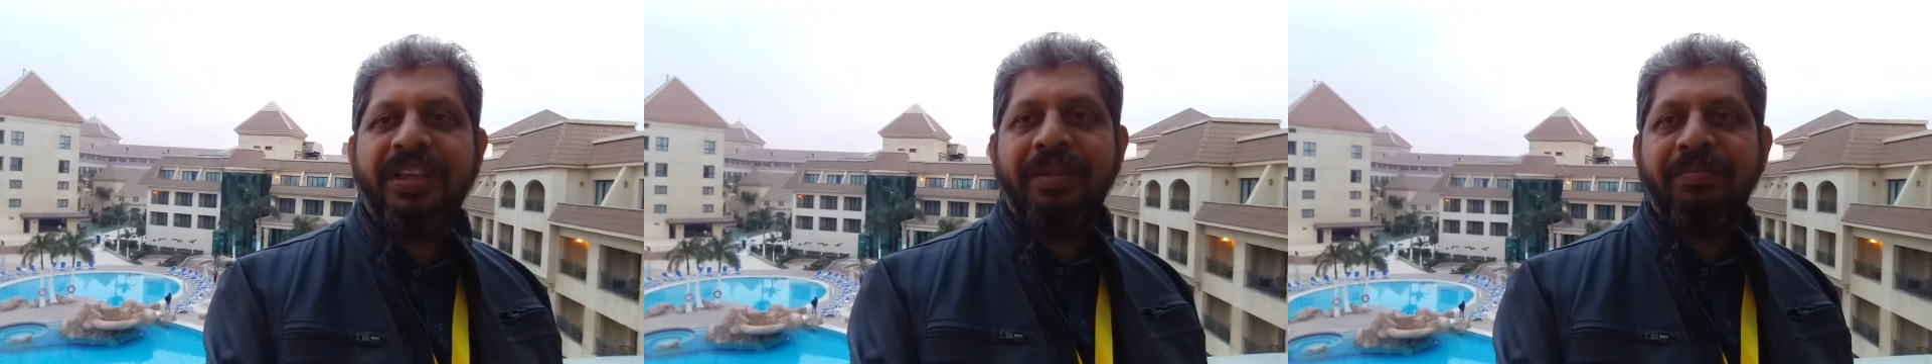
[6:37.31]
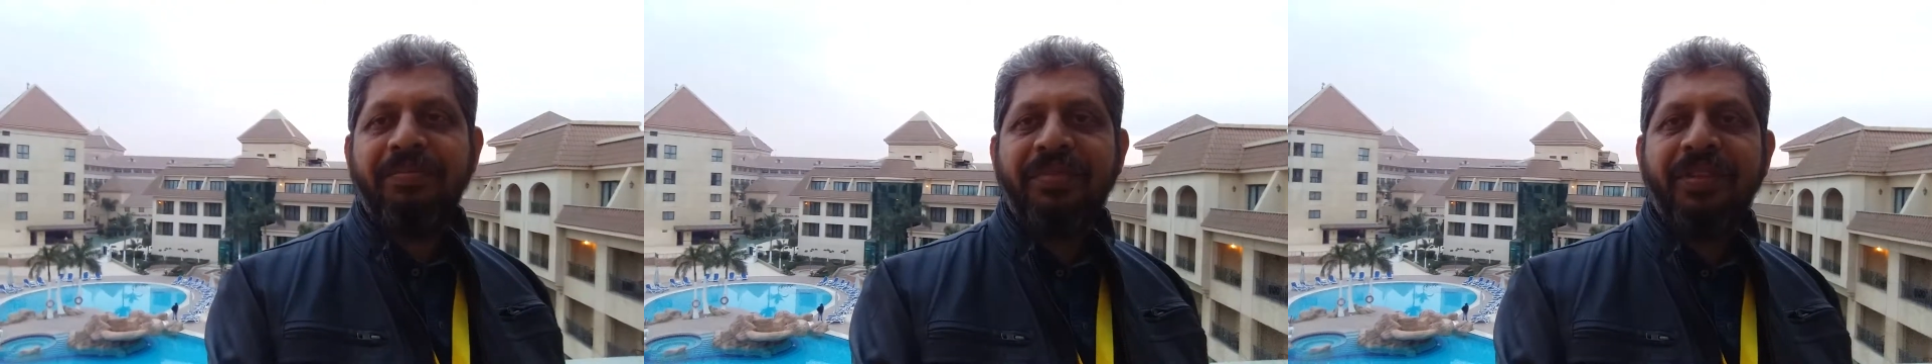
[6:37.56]

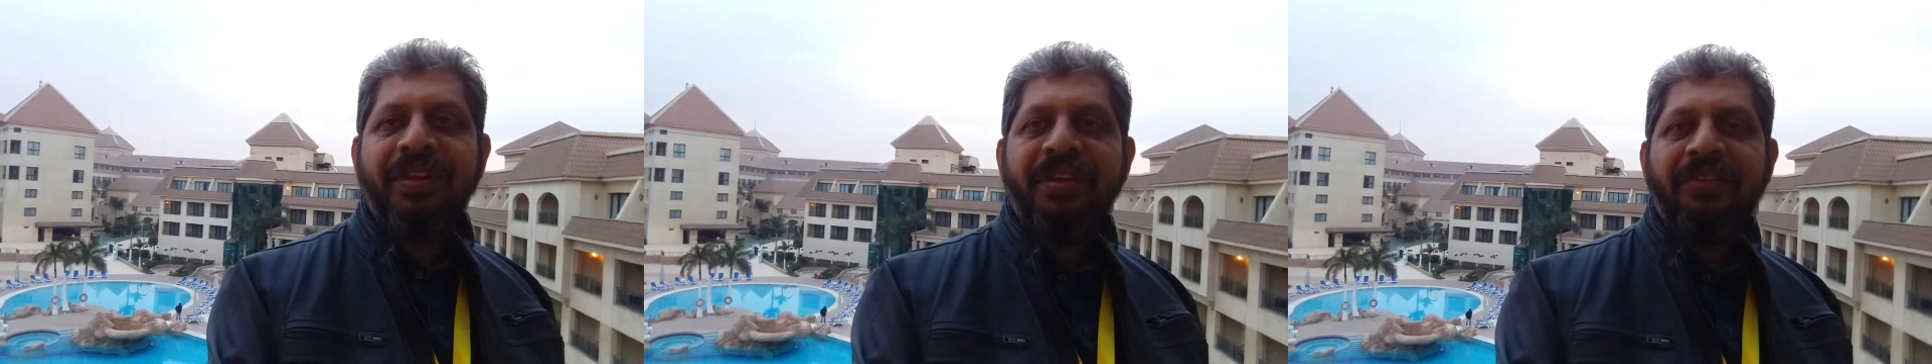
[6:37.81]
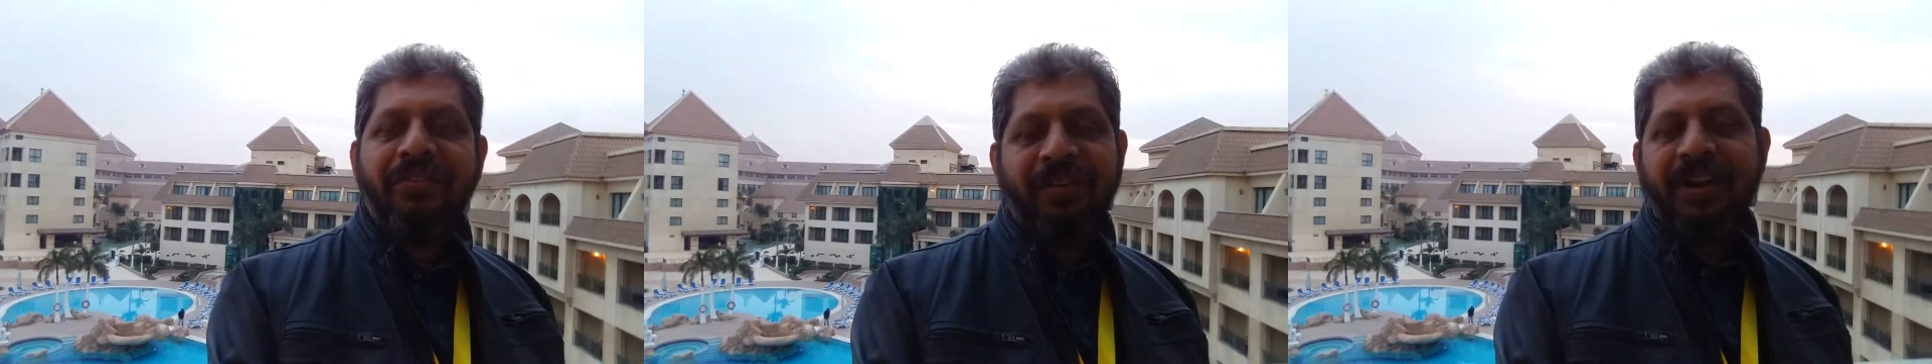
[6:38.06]
Him
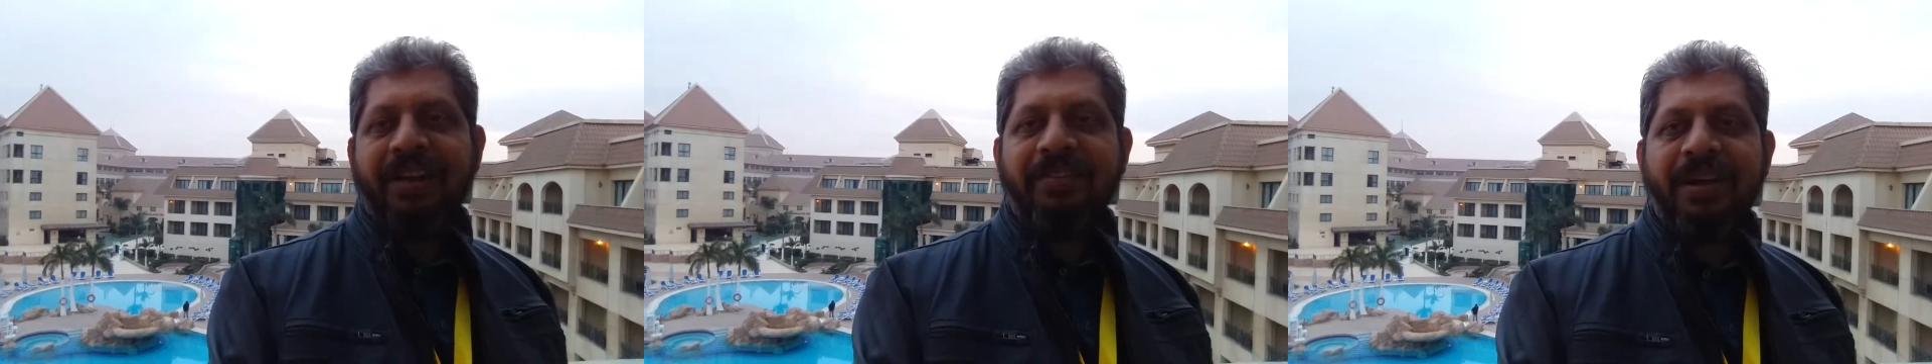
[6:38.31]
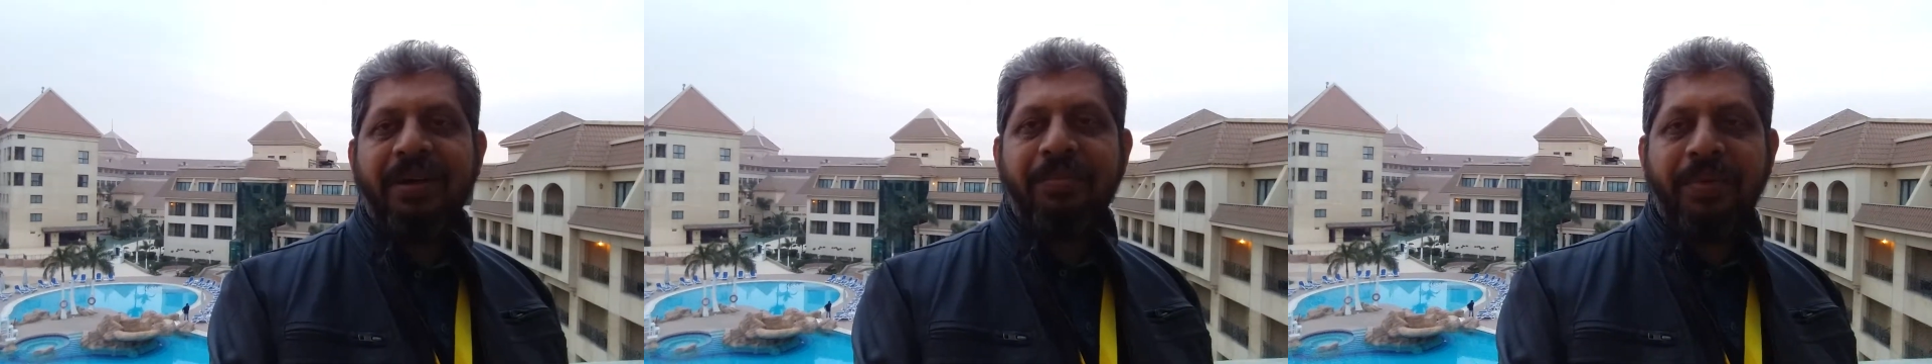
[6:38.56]

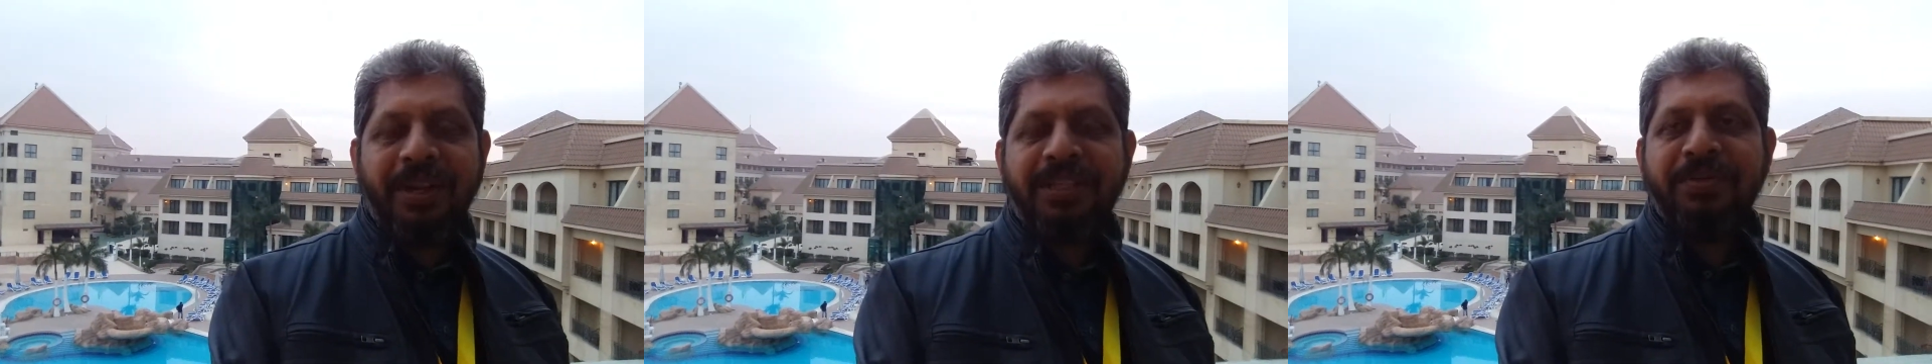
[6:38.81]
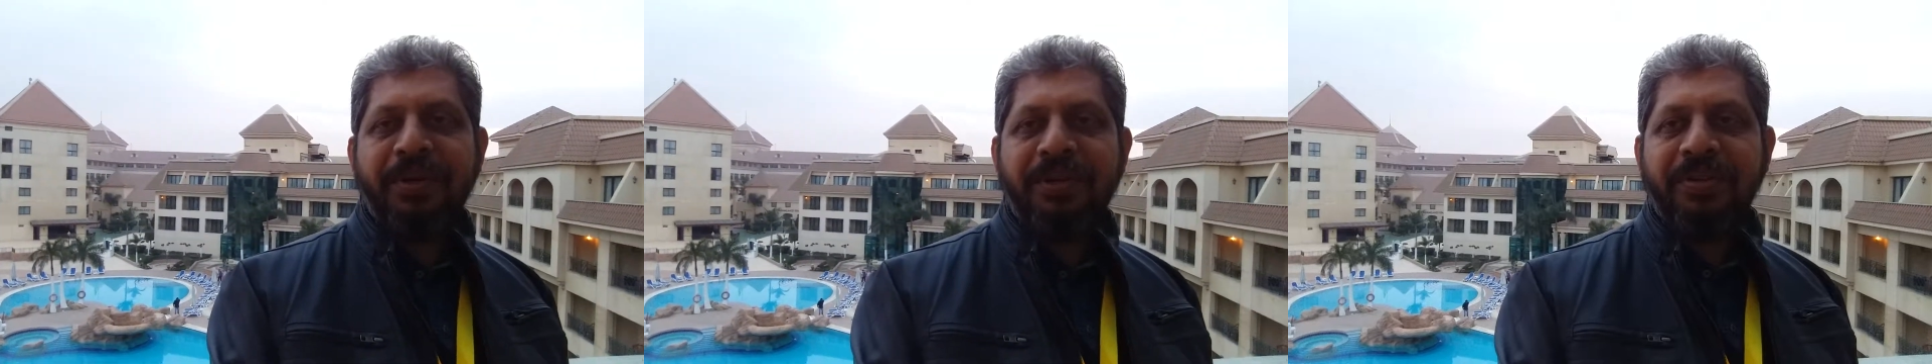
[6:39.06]
forever.
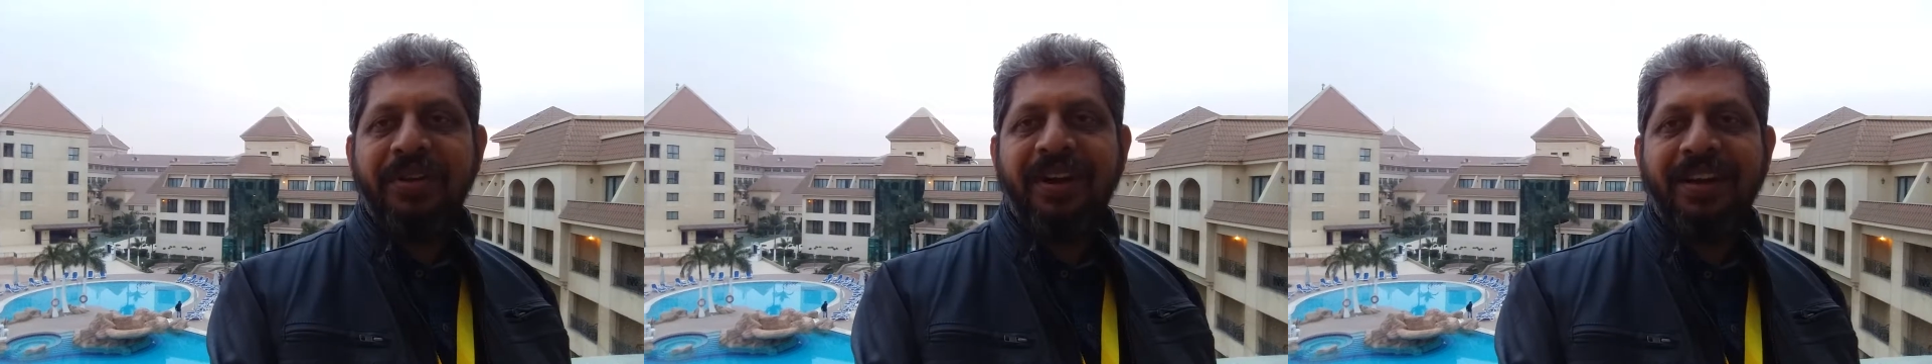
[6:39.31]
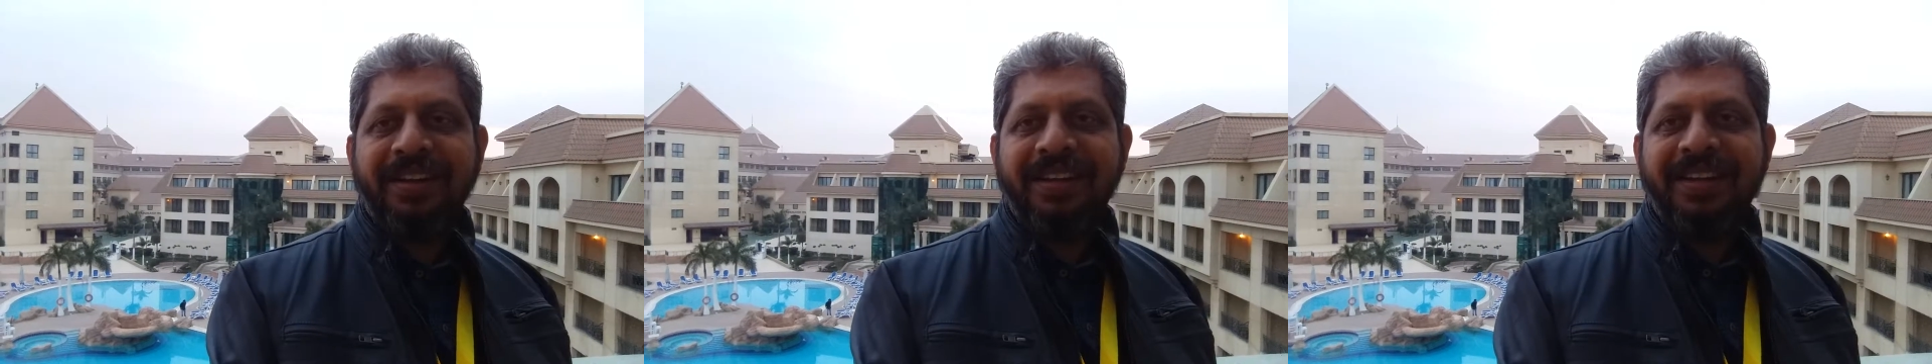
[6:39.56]
Praise be to God.